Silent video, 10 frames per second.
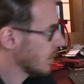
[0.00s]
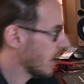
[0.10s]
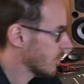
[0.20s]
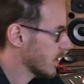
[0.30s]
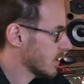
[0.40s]

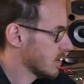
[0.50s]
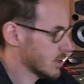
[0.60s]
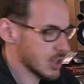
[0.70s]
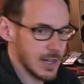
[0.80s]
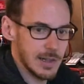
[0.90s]
I think this
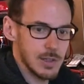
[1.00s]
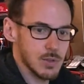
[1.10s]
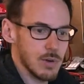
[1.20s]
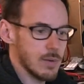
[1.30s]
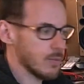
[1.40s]
channel
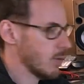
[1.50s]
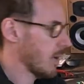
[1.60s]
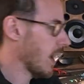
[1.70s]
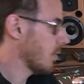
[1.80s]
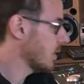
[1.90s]
strip from
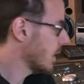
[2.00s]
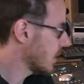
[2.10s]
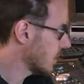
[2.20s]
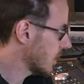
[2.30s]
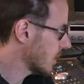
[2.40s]
Avid
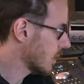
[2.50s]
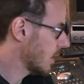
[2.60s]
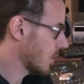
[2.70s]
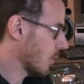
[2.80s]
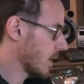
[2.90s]
has
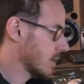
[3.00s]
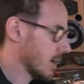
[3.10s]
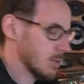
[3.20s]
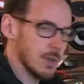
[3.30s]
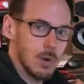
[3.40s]
a great
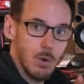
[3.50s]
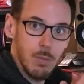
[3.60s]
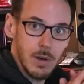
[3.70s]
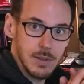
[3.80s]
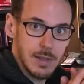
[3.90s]
sounding low
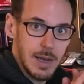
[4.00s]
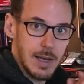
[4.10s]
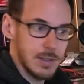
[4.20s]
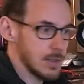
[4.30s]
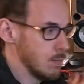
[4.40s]
pass. I
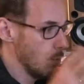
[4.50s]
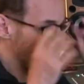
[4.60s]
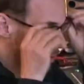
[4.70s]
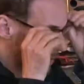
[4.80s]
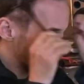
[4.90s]
like this
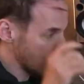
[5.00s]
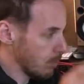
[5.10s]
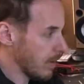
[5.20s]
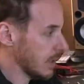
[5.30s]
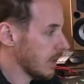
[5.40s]
more than
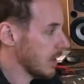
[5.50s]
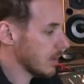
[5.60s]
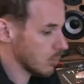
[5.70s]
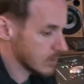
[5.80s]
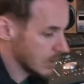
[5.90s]
on many EQs.